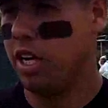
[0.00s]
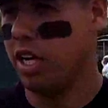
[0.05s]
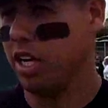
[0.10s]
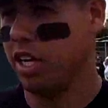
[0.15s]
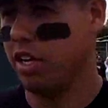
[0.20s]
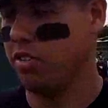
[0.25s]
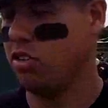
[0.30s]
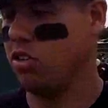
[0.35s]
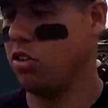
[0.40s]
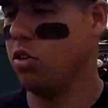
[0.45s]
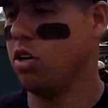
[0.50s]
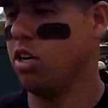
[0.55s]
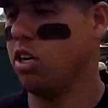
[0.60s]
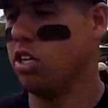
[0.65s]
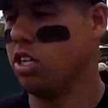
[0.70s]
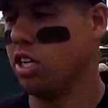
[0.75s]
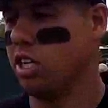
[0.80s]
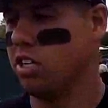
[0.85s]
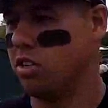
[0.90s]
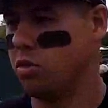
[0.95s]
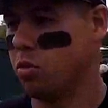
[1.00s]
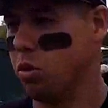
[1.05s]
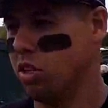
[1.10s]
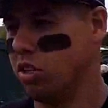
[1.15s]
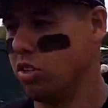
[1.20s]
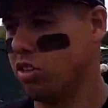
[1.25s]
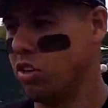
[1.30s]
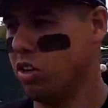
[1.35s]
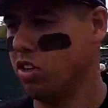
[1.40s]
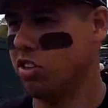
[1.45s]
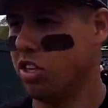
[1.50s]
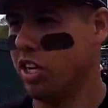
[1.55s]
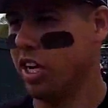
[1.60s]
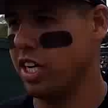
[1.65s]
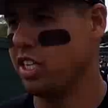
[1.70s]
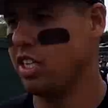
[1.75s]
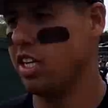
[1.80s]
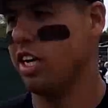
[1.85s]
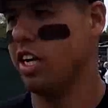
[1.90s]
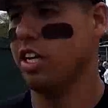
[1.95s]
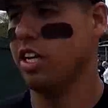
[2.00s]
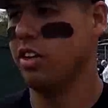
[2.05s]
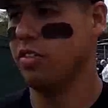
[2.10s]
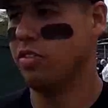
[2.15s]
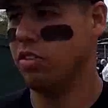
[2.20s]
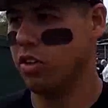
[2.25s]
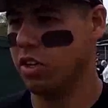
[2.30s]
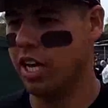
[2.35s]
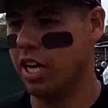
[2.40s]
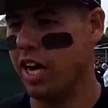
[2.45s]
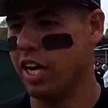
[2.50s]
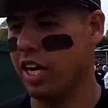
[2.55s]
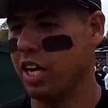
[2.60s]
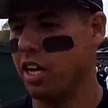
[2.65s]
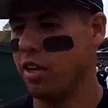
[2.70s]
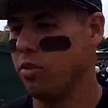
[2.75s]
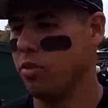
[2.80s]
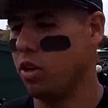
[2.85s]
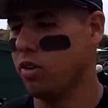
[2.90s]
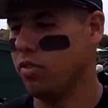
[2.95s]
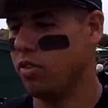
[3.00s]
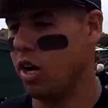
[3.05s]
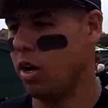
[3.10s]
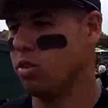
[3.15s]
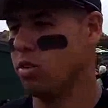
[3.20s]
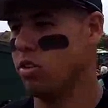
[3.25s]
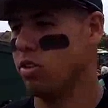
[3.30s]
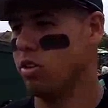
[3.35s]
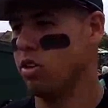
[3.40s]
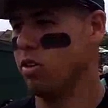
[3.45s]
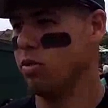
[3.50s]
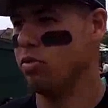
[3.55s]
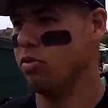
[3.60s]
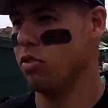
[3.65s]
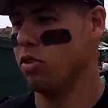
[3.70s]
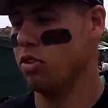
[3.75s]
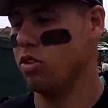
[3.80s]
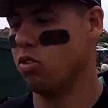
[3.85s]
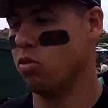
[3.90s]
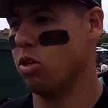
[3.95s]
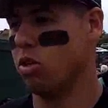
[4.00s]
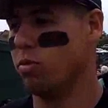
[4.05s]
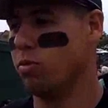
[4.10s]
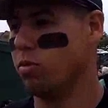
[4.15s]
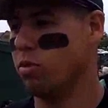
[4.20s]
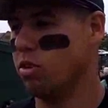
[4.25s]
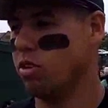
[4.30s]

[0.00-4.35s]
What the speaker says: It gives you a chance to win the series the next day, and then if you get that game, you have the opportunity for the sweep,